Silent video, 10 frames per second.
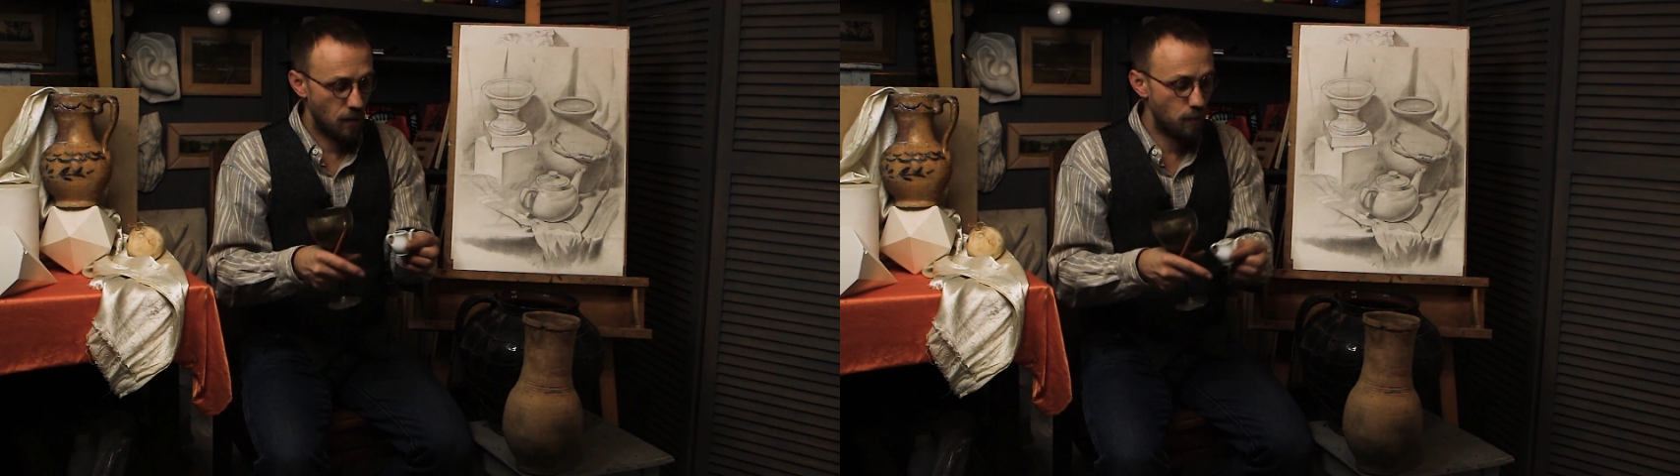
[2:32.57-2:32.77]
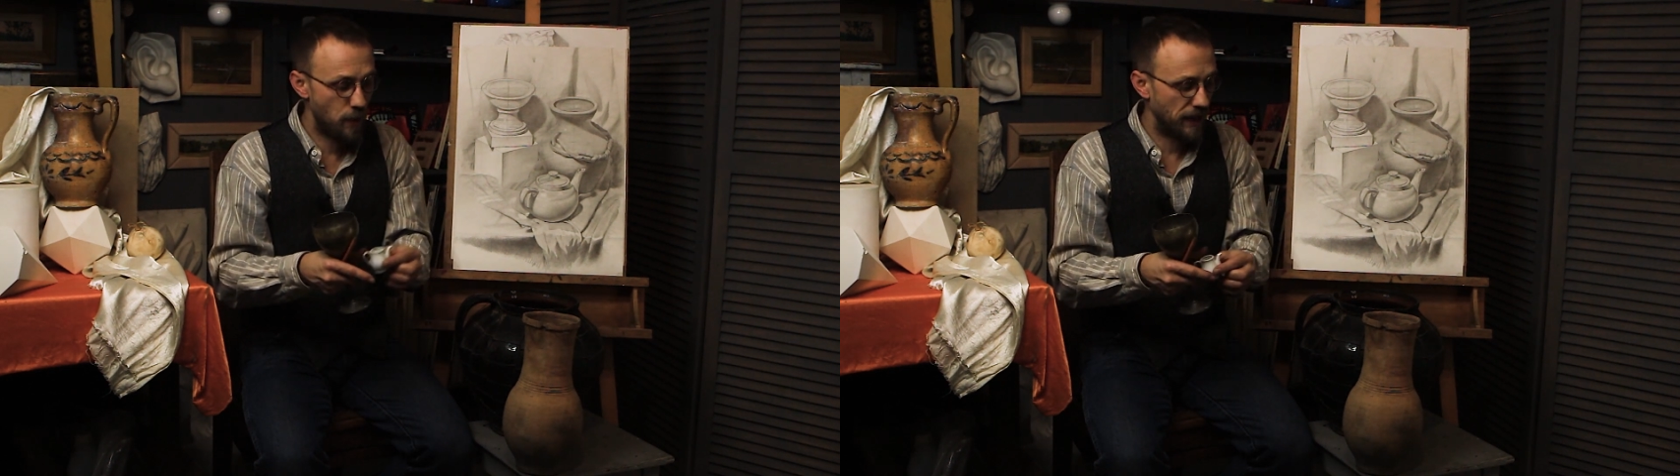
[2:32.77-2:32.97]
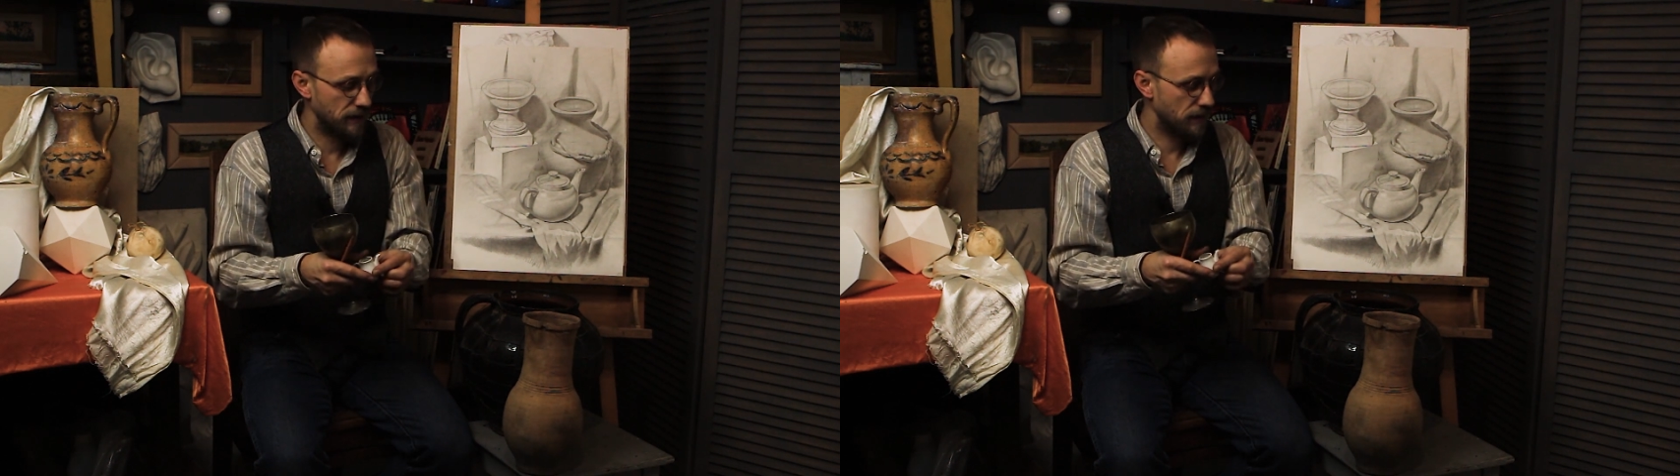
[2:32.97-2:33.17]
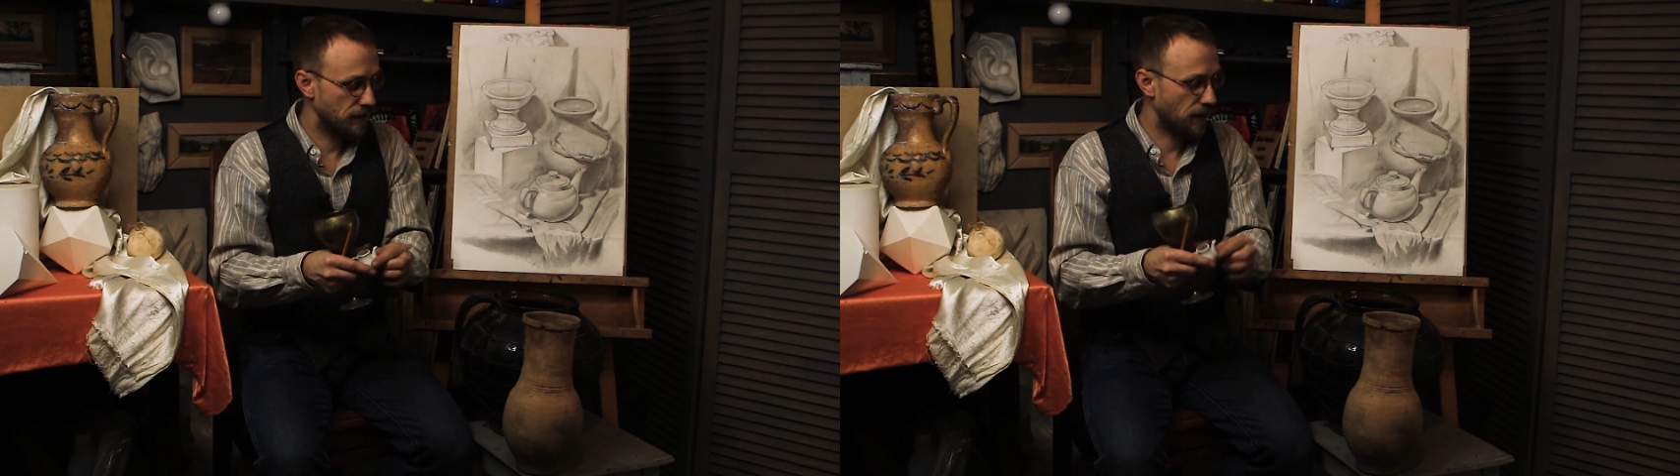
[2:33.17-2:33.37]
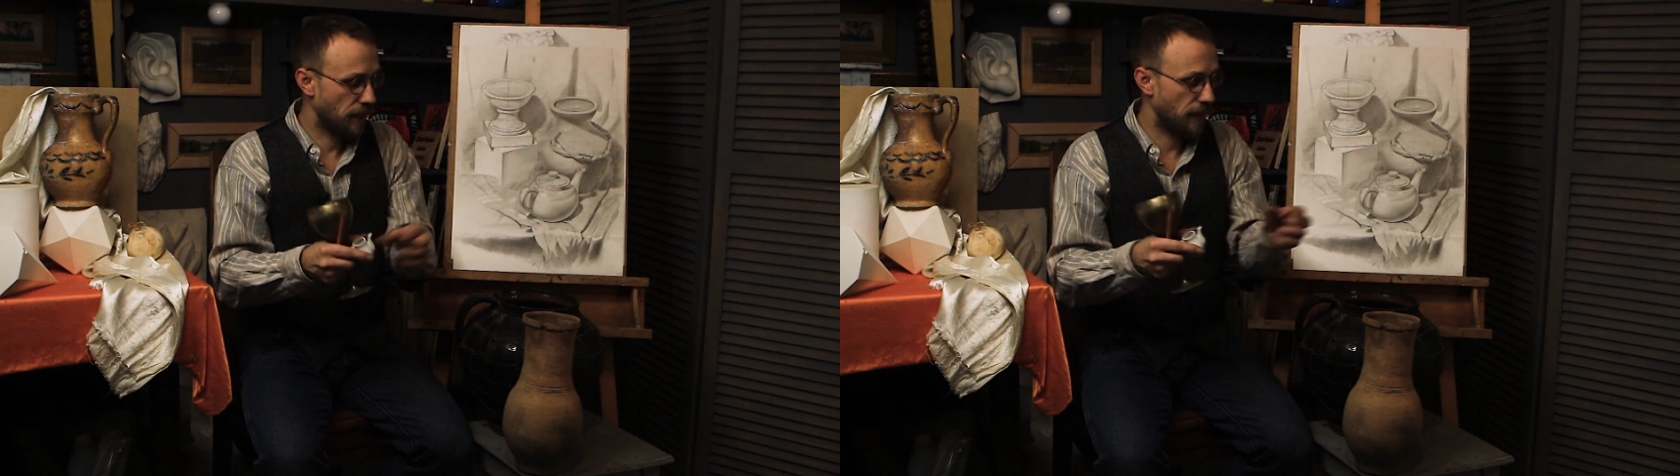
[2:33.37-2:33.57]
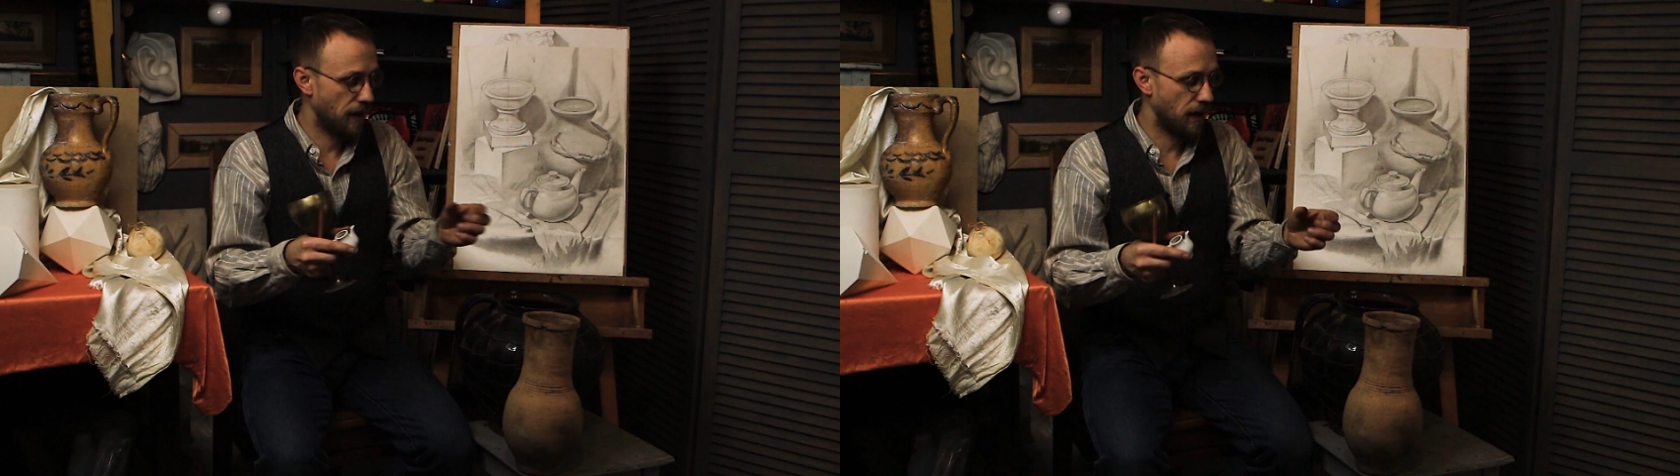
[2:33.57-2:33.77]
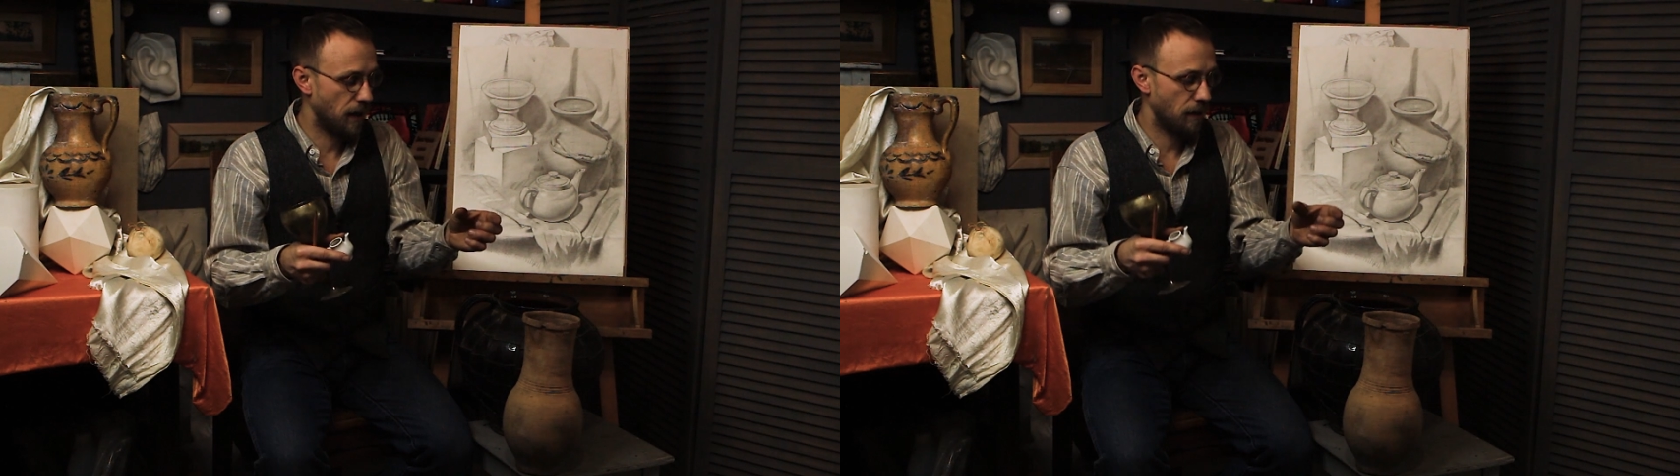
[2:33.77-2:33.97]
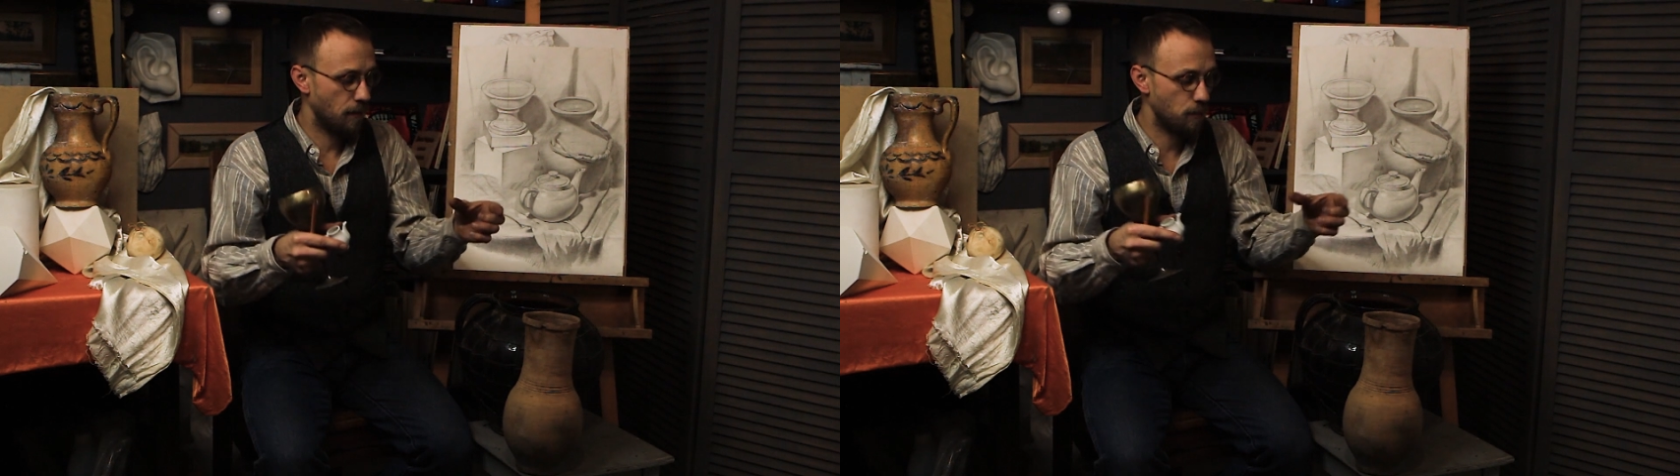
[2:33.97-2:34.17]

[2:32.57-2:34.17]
But the